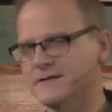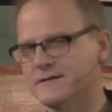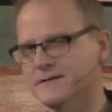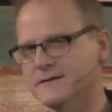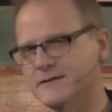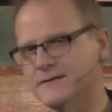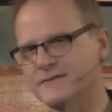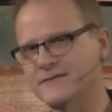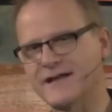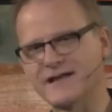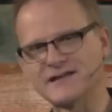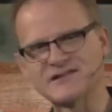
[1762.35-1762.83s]

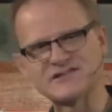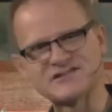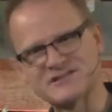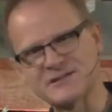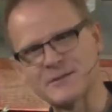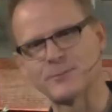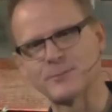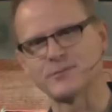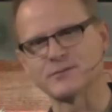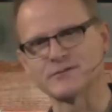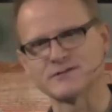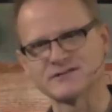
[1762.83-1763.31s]
of that
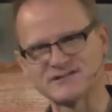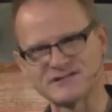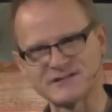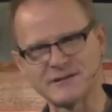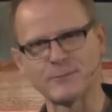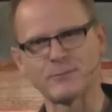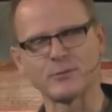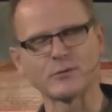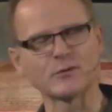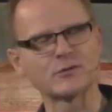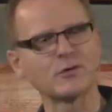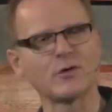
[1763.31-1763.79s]
simple,
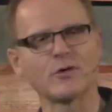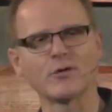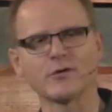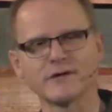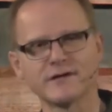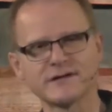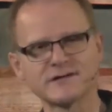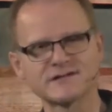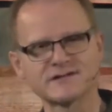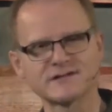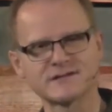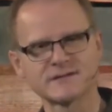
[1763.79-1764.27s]
simple
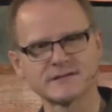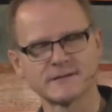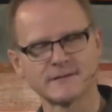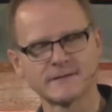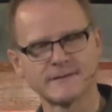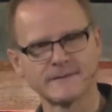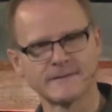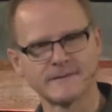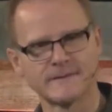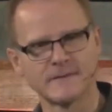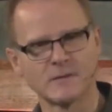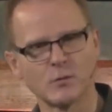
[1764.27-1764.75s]
chorus
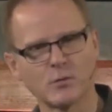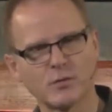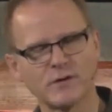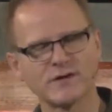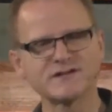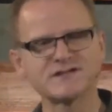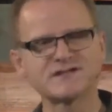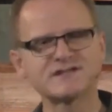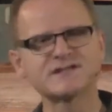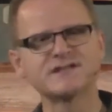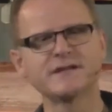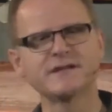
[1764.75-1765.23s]

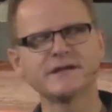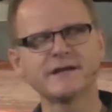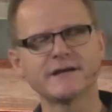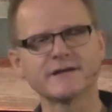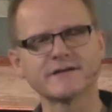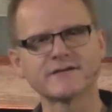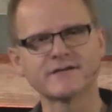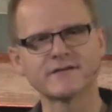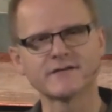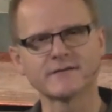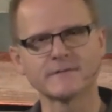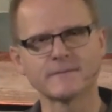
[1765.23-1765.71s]
was
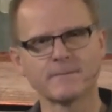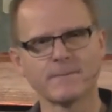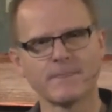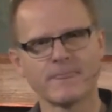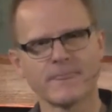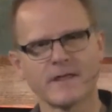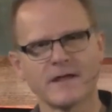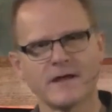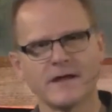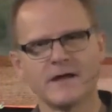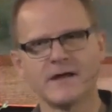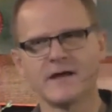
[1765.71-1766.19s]
this
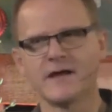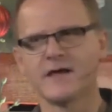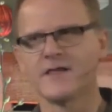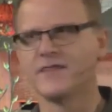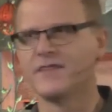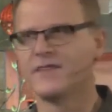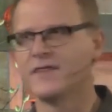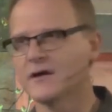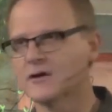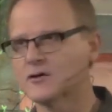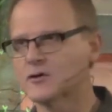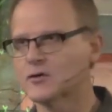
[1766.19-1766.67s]

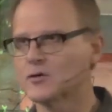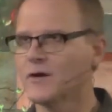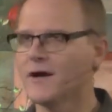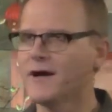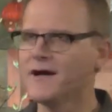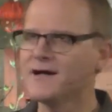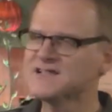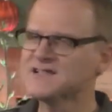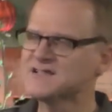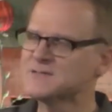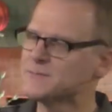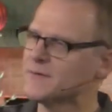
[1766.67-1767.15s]
the
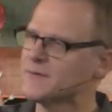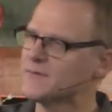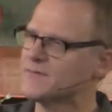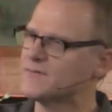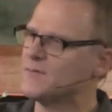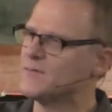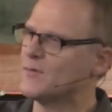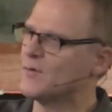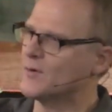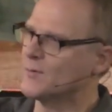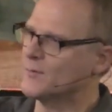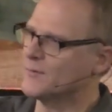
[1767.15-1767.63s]
cross
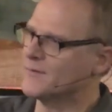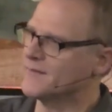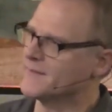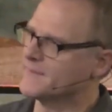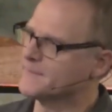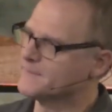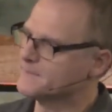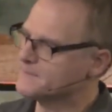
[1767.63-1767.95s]
before me,